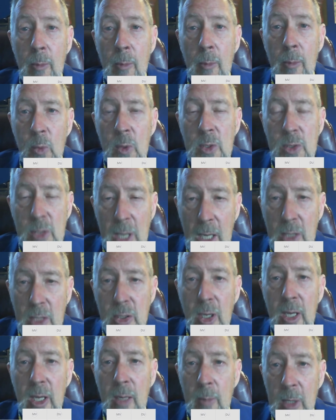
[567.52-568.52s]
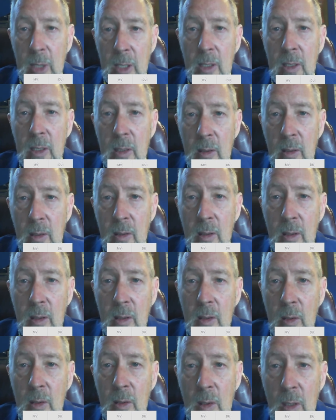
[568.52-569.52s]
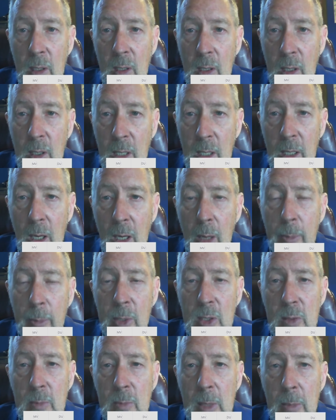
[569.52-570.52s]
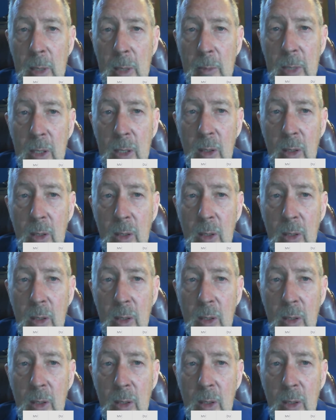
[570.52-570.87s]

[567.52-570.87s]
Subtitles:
this taxonomy can help us maybe be a